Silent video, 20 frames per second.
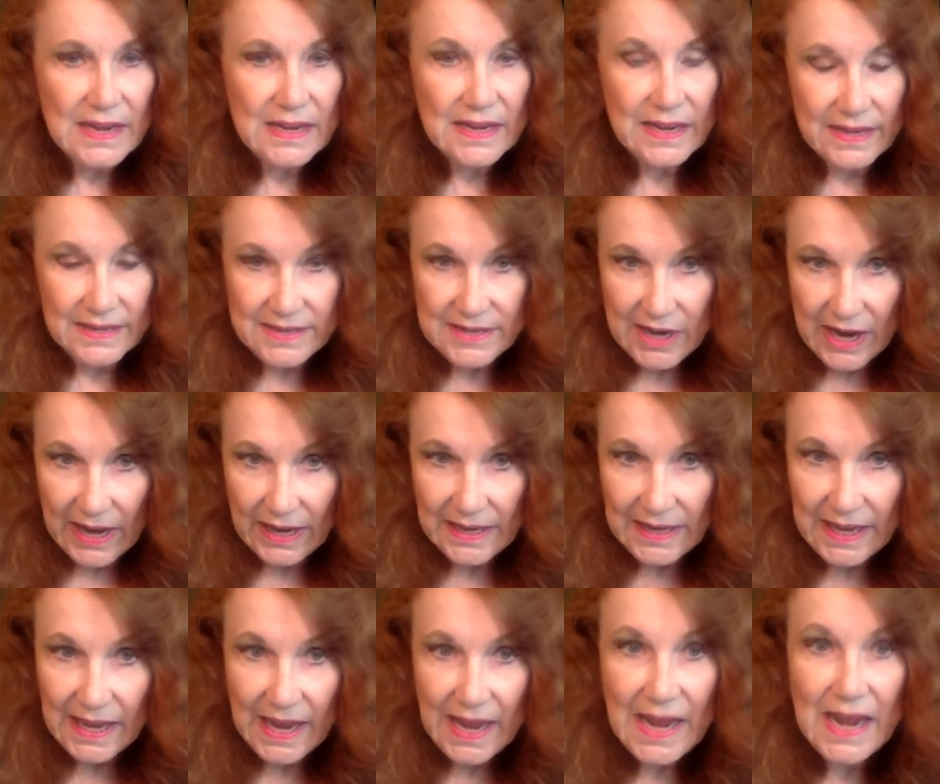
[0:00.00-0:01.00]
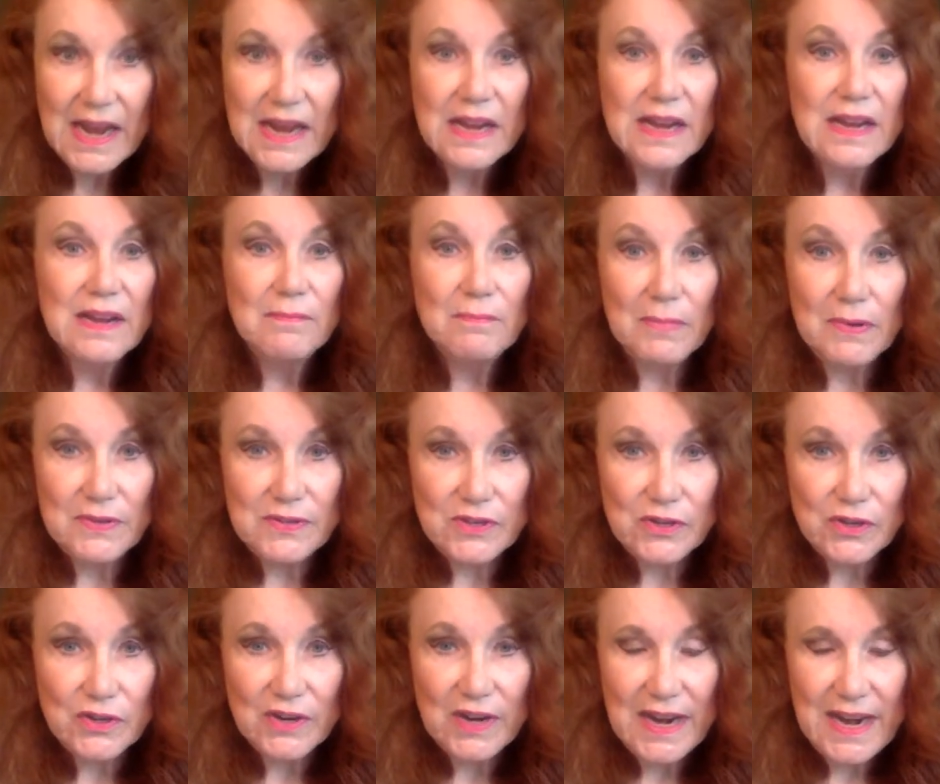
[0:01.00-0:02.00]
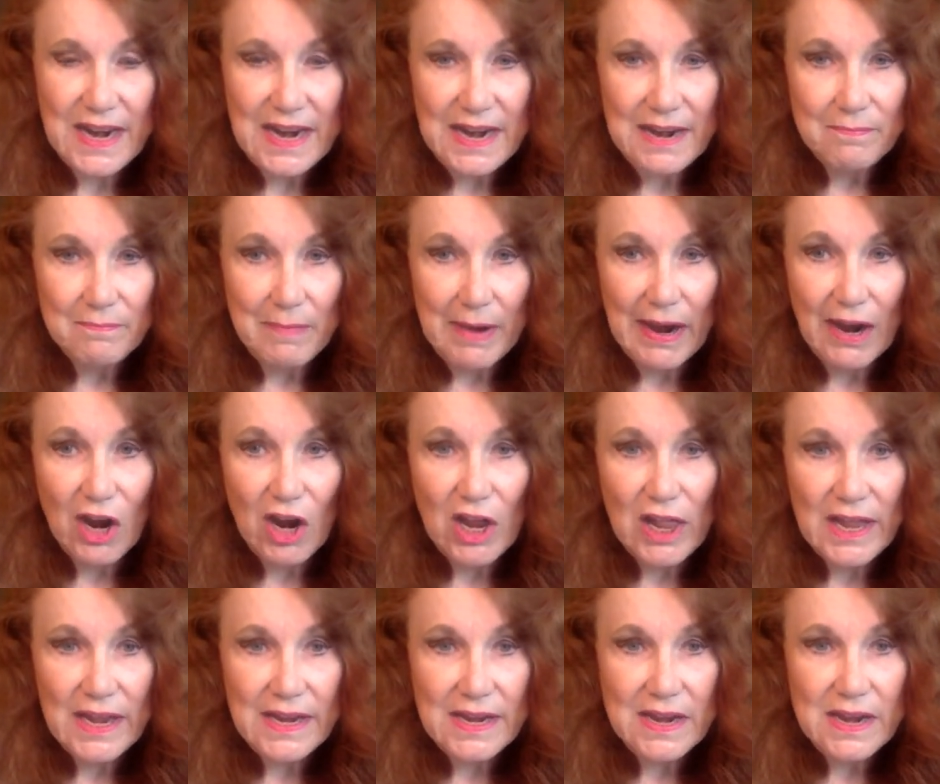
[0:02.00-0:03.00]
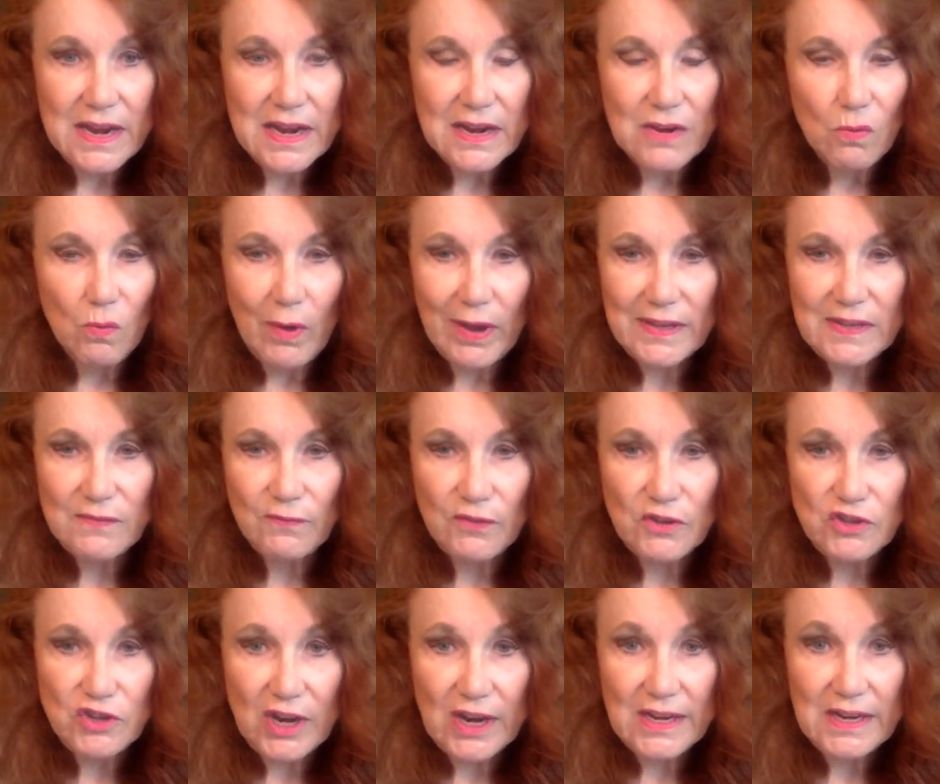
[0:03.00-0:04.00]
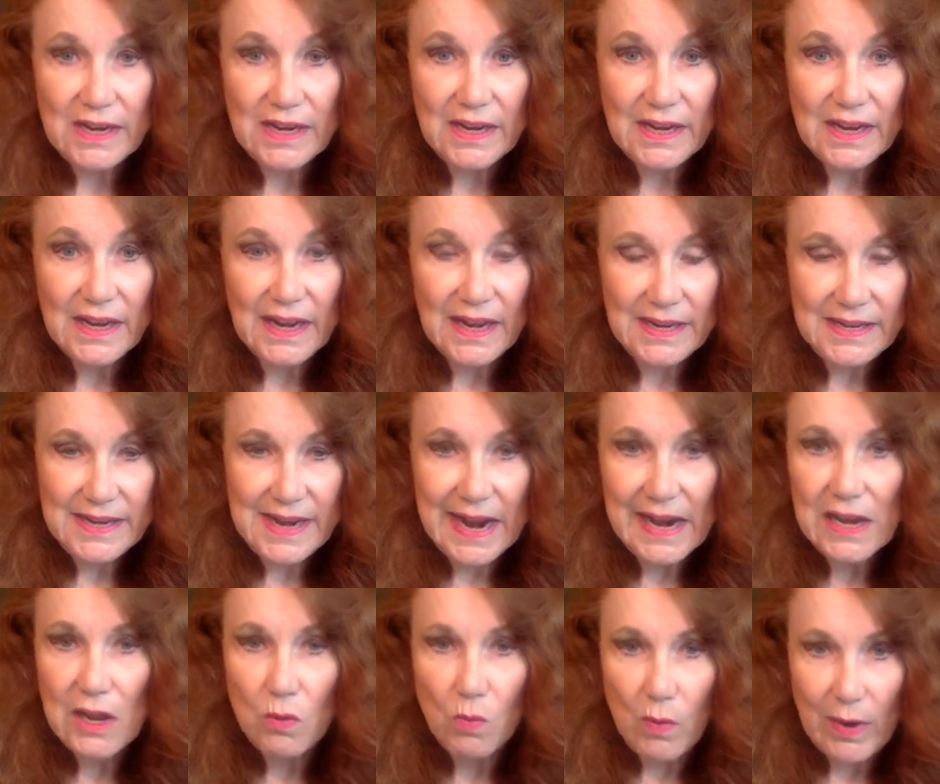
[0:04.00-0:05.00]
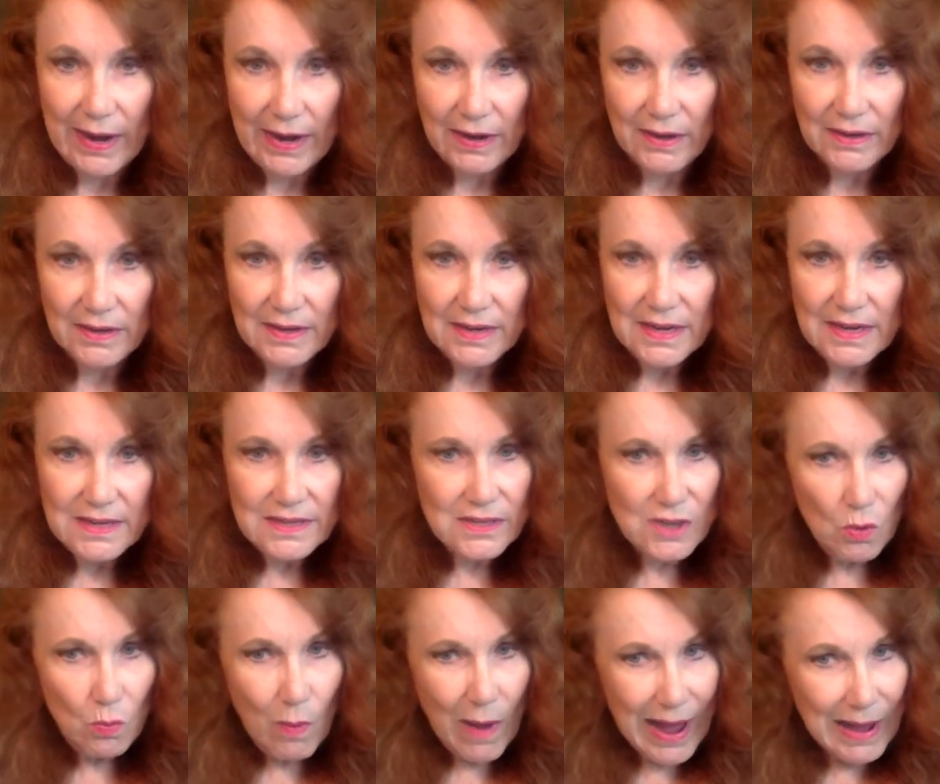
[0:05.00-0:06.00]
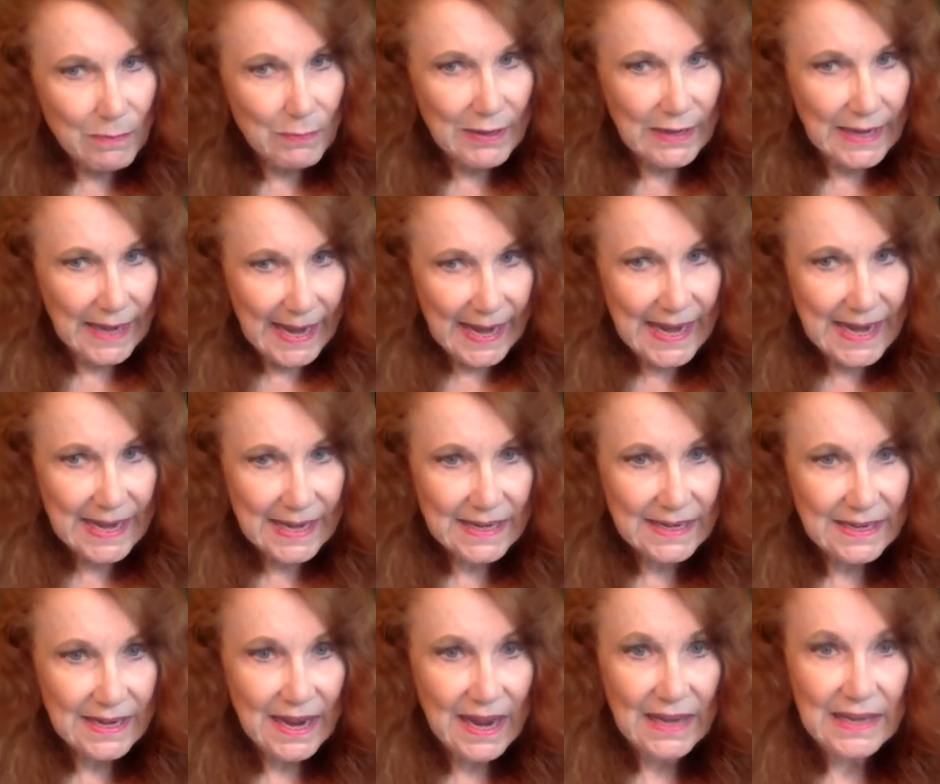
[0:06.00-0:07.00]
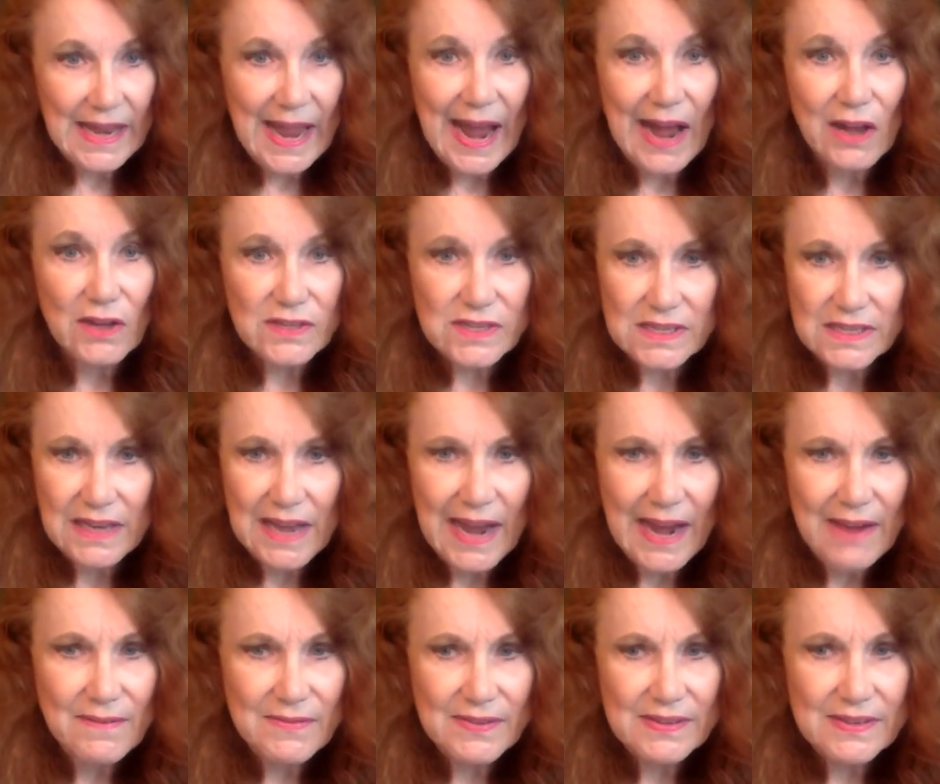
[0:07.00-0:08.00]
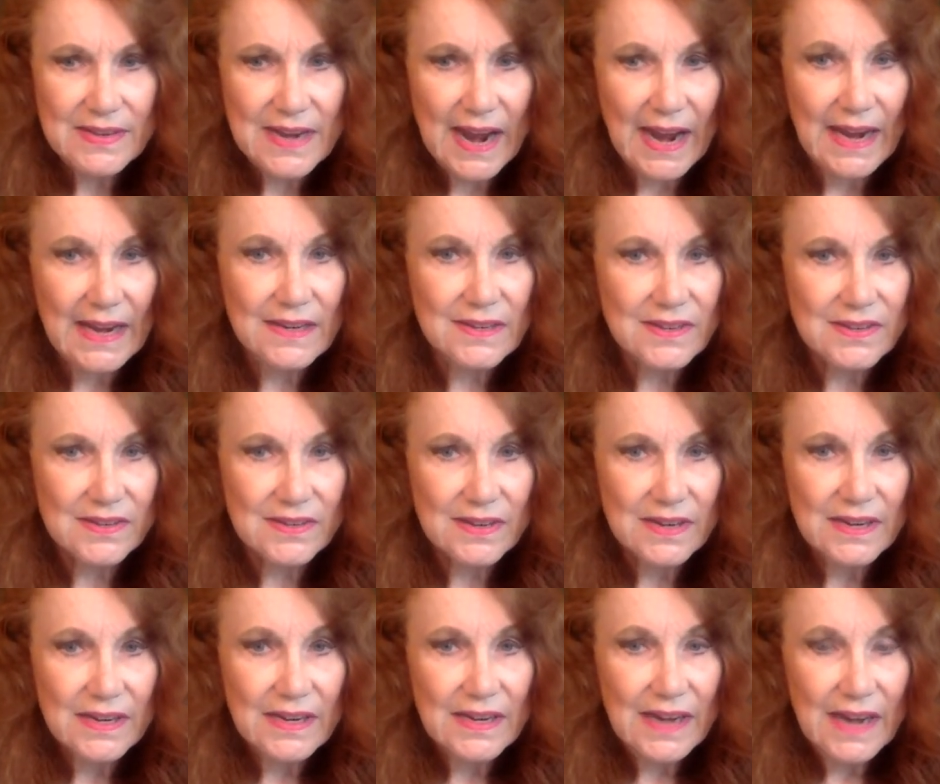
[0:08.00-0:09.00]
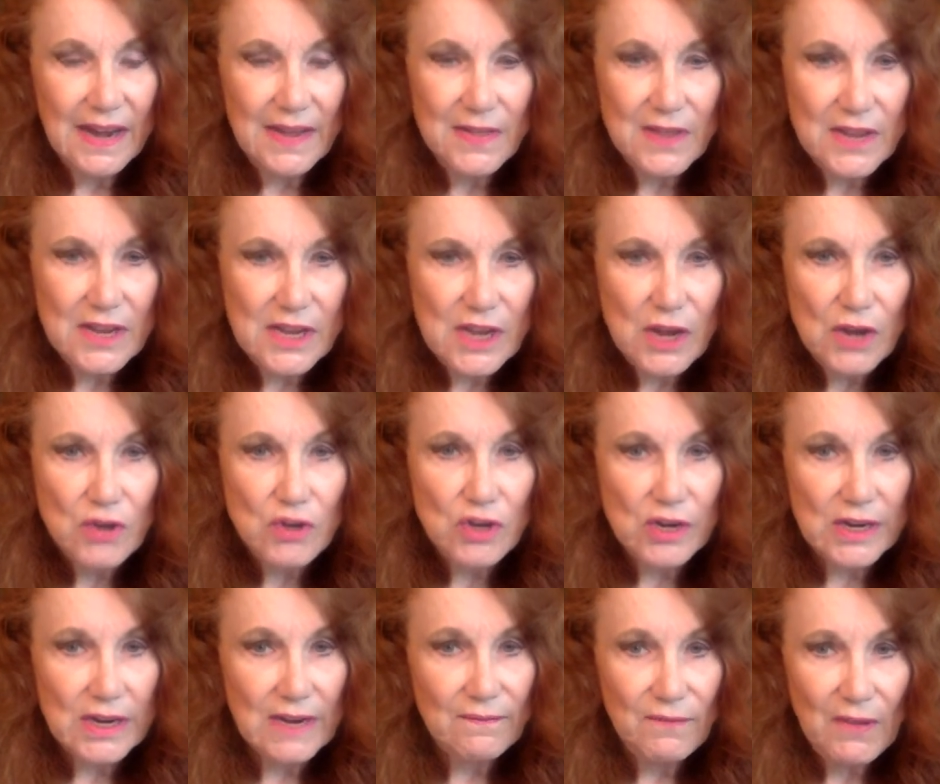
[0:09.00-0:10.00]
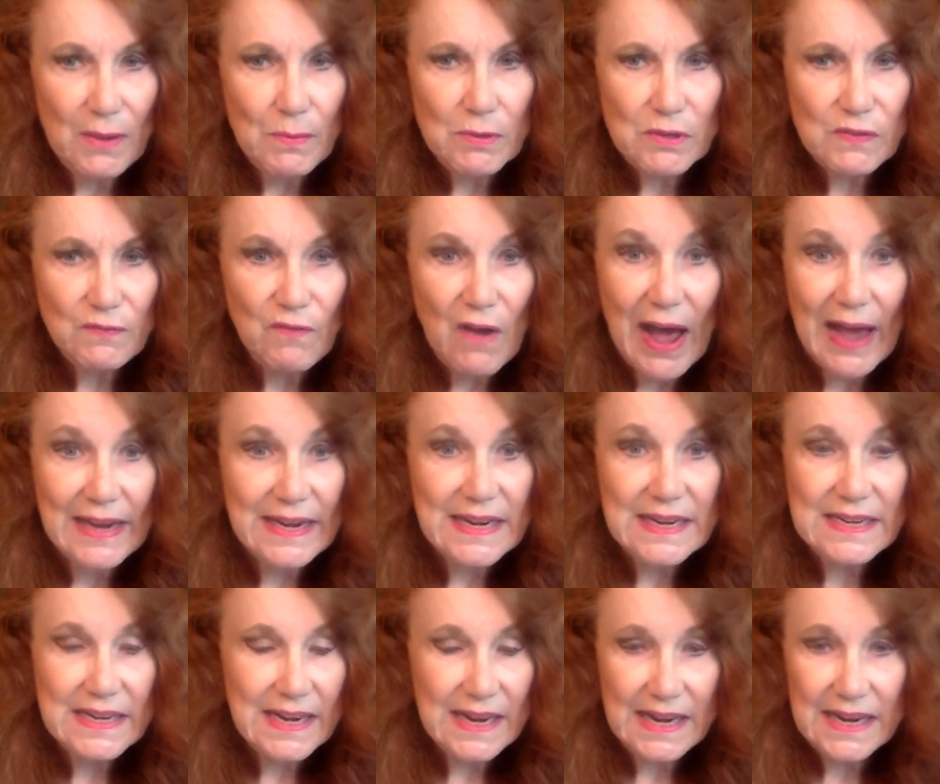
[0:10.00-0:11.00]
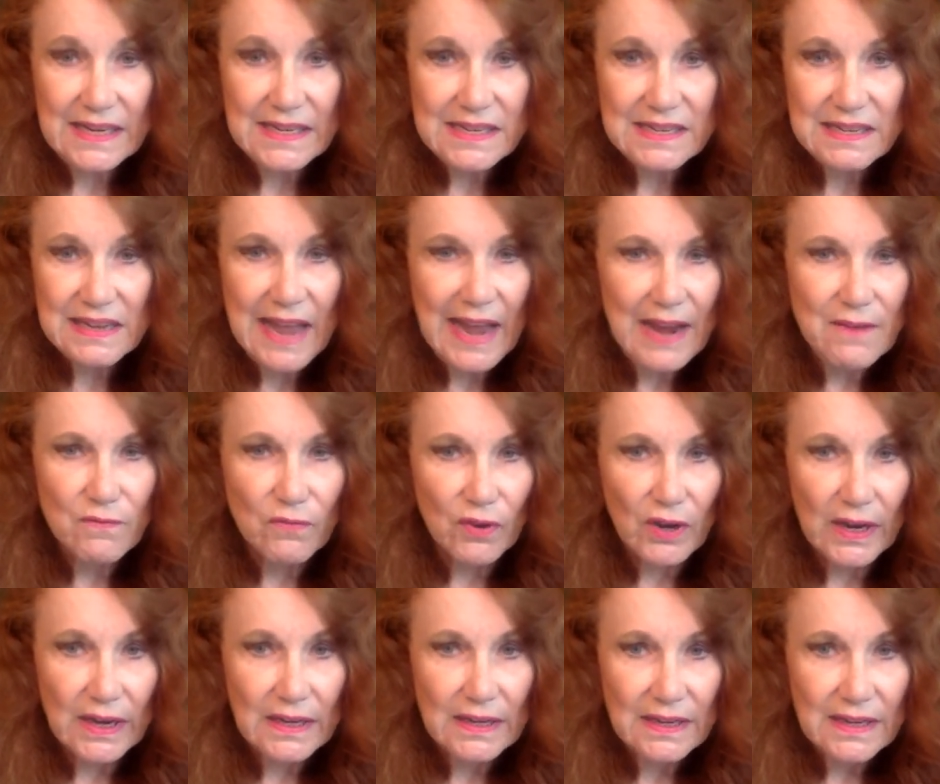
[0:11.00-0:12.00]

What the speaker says: Kentucky, Missouri, Maryland, West Virginia, and Delaware. So why would Lincoln allow slave states in the Union if he was fighting to end slavery?